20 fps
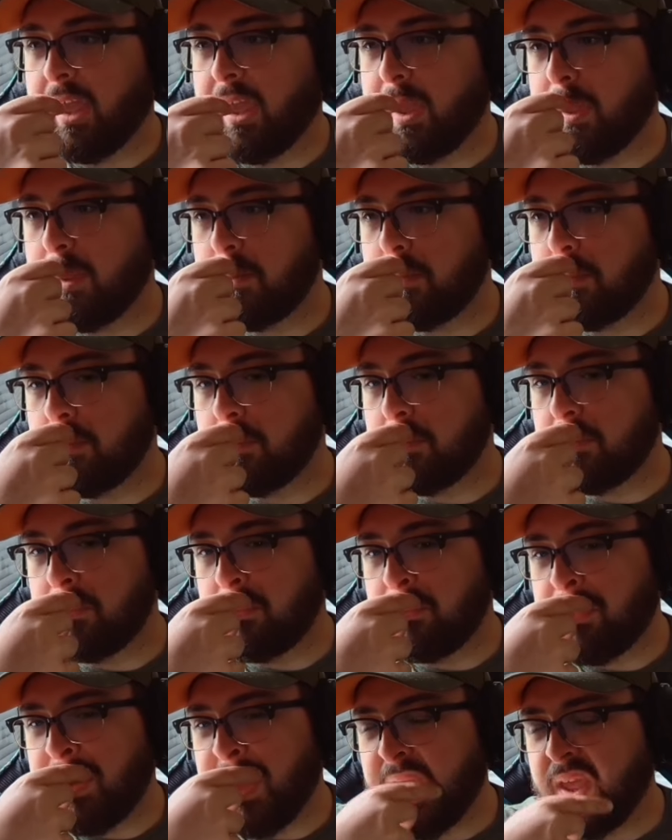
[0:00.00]
a
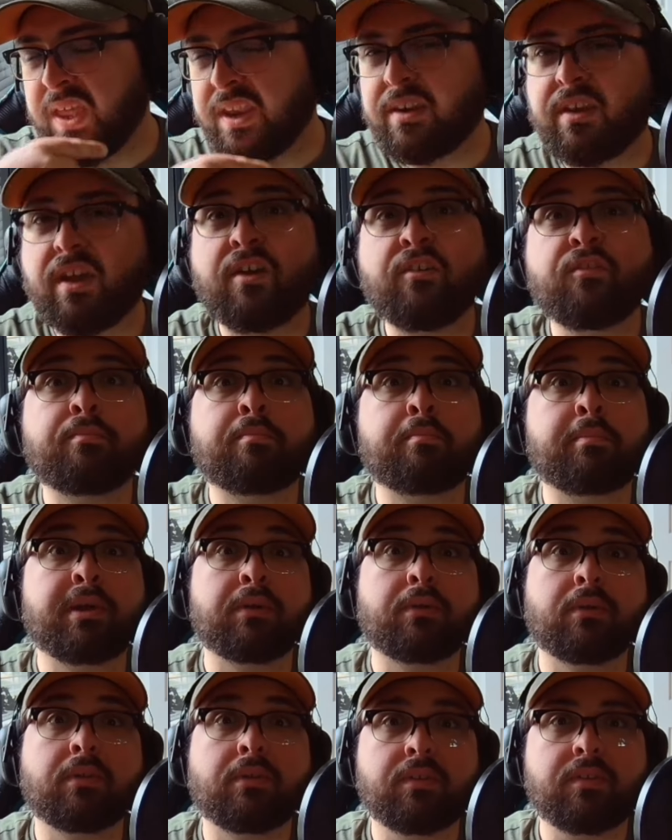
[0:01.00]
band of
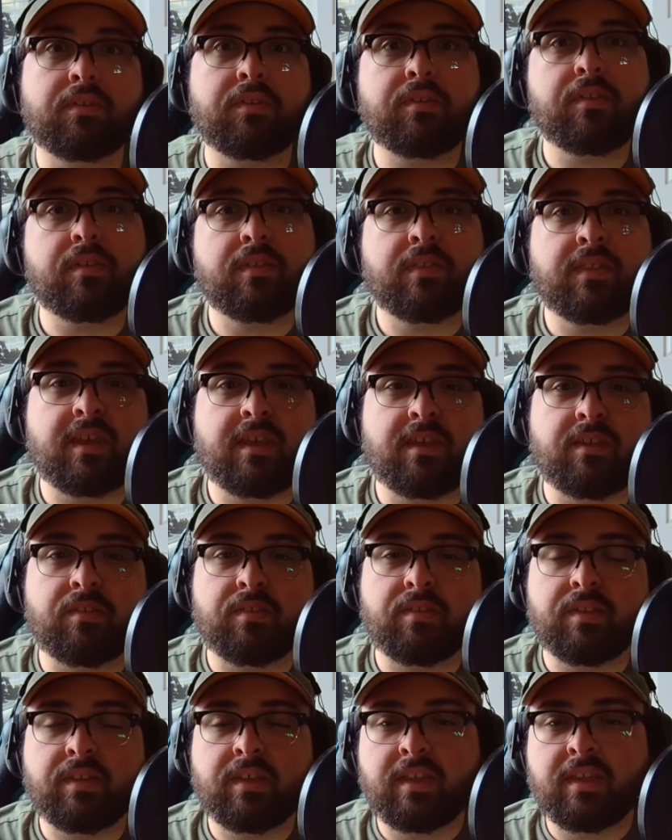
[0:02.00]
bulls,
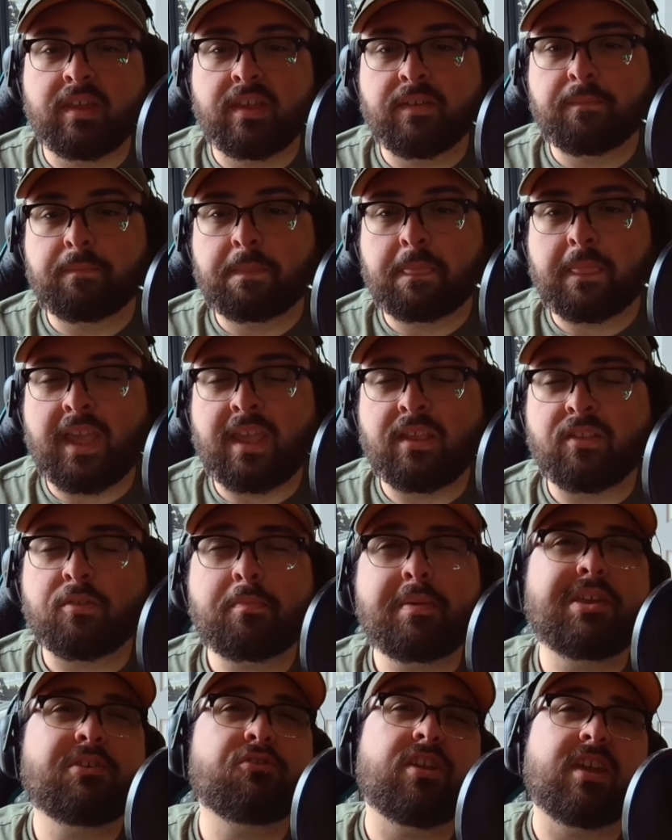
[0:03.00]
a
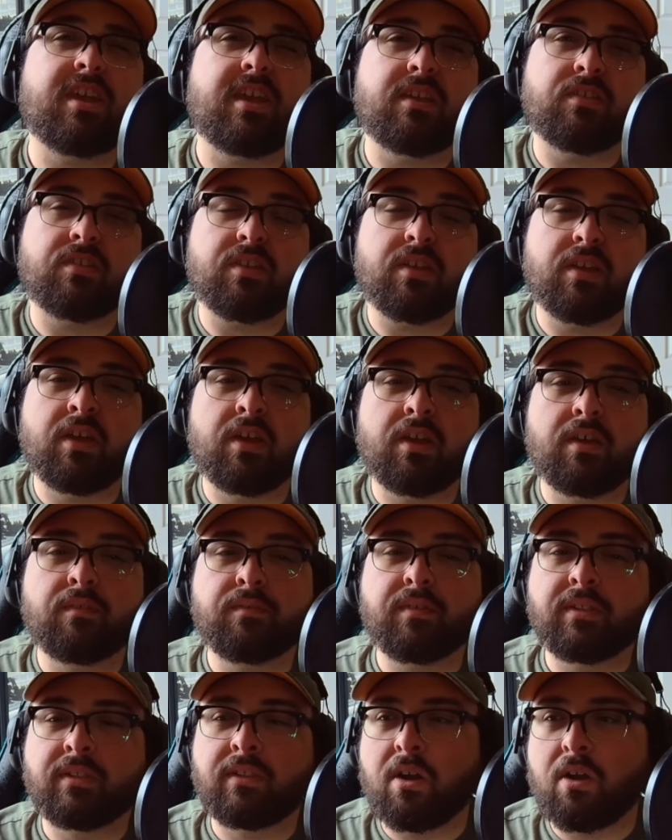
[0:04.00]
species
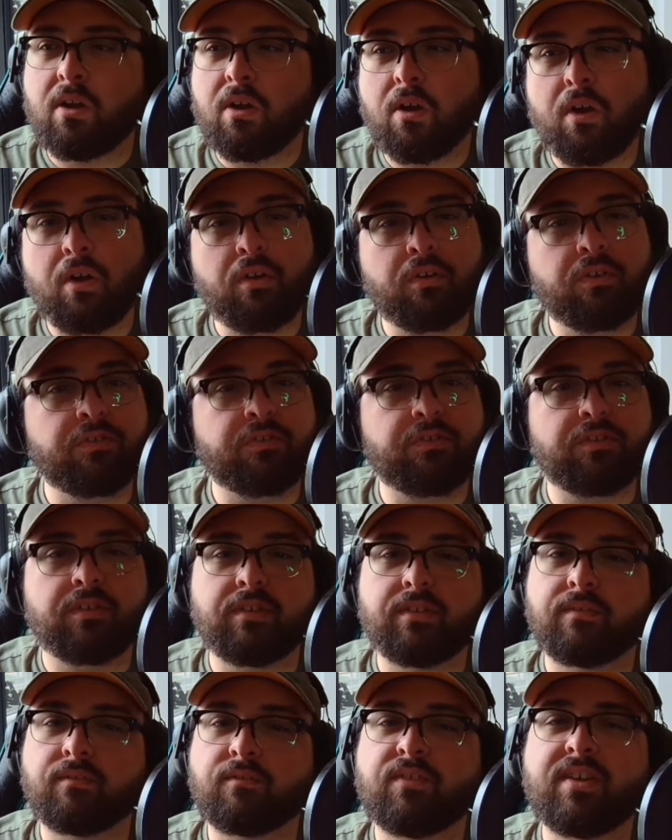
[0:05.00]
of
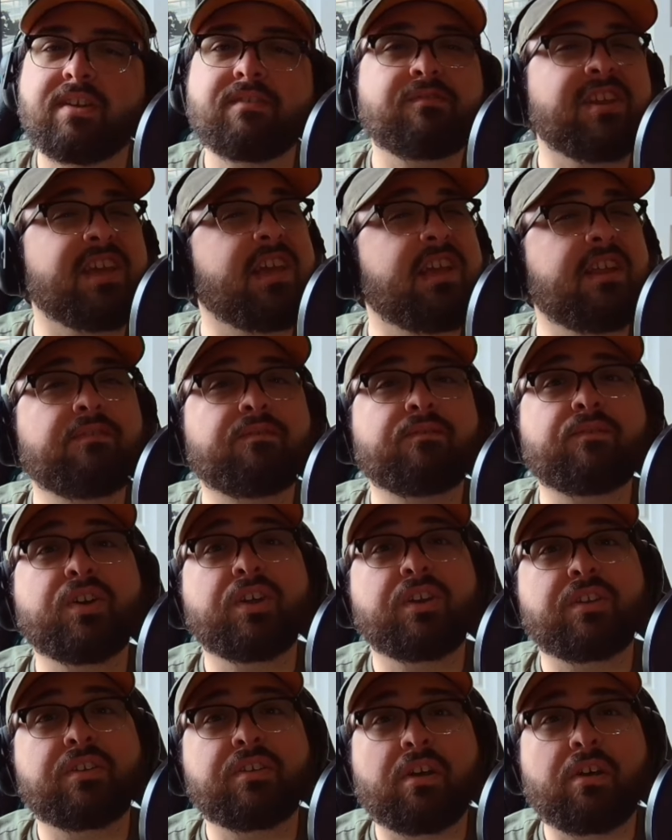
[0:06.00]
large,
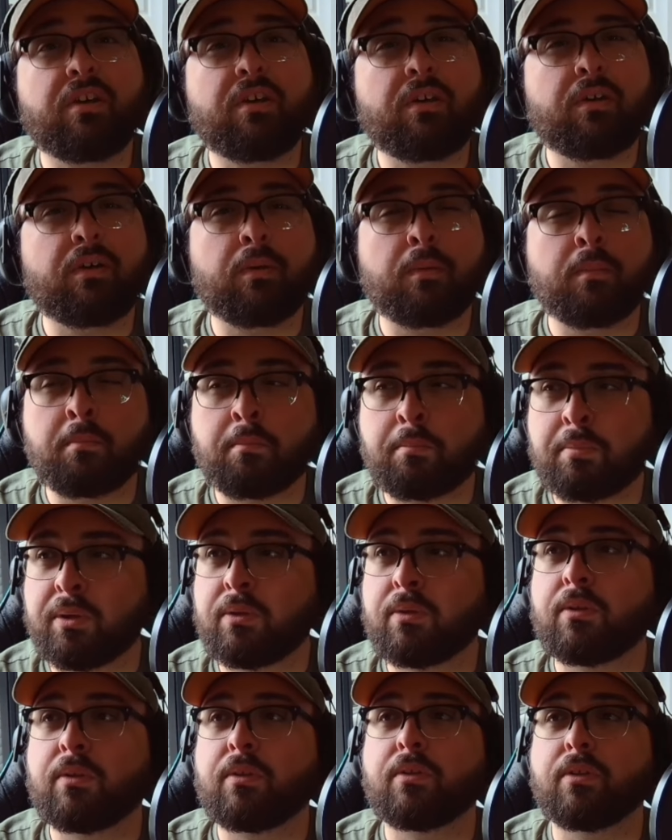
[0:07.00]
15-foot tall
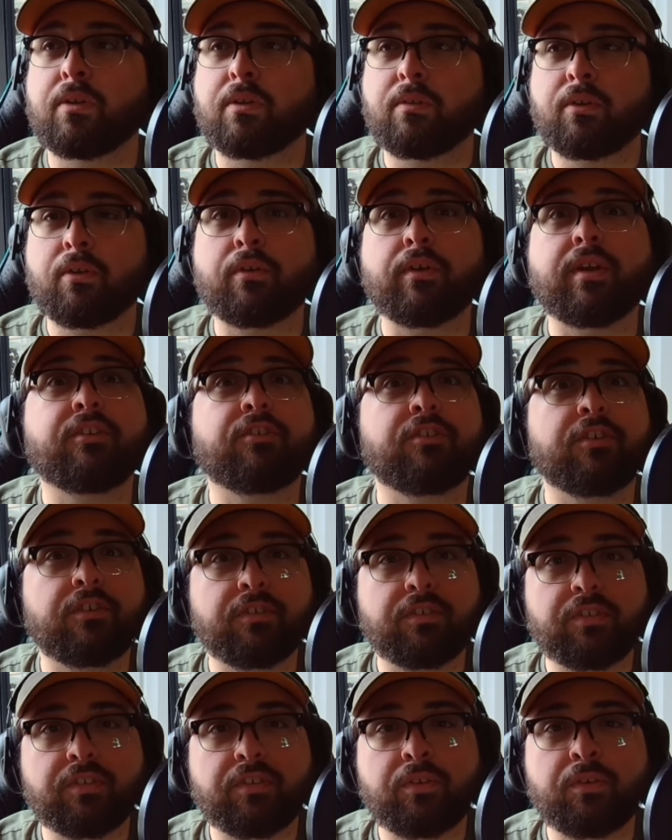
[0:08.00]
bull
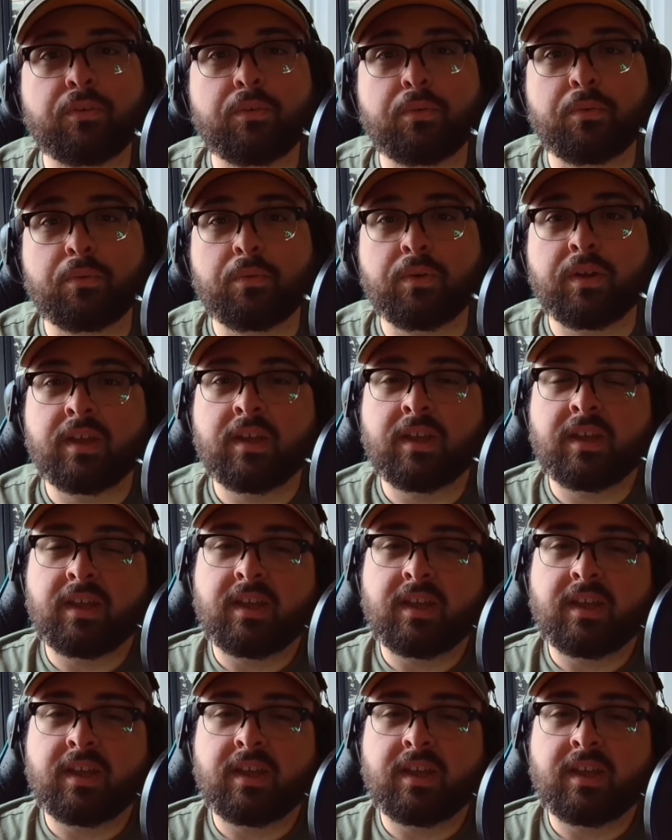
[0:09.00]
creatures who